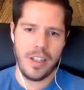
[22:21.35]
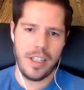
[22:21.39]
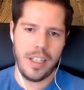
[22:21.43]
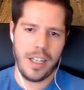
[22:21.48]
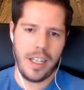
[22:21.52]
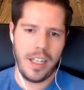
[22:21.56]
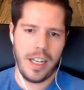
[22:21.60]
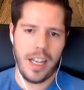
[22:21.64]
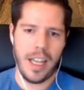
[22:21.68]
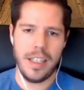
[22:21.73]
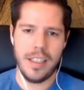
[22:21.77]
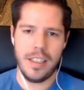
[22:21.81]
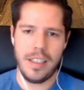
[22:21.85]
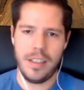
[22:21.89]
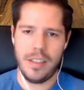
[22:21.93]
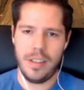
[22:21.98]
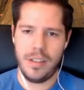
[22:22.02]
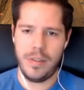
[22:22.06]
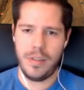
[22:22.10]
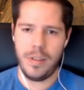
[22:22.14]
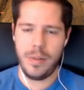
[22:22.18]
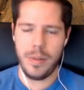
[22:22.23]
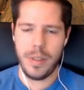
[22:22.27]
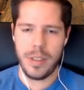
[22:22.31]
and Ninetales
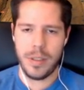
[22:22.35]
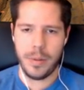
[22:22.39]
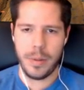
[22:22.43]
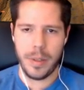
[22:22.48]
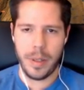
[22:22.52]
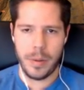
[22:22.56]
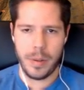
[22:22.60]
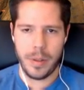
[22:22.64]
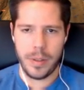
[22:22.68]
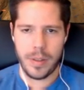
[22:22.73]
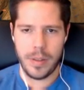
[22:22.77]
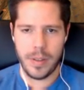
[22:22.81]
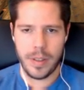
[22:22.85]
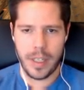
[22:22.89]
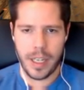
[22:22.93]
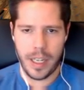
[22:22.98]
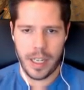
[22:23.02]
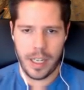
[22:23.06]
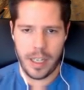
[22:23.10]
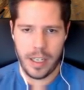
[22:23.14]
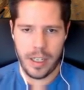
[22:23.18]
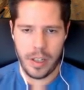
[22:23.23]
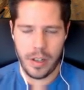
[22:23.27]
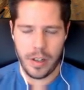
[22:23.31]
for me to be able to get
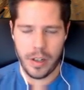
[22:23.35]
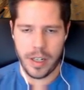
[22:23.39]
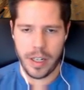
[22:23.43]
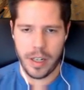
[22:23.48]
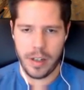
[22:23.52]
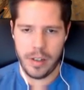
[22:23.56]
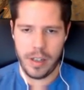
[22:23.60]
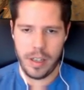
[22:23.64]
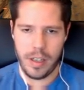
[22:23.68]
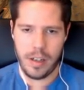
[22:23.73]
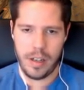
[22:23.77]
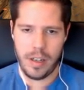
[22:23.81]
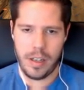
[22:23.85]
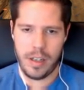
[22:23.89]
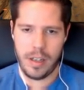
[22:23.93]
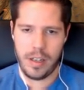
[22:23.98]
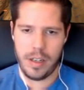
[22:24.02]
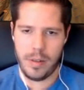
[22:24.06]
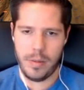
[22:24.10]
a knockout here.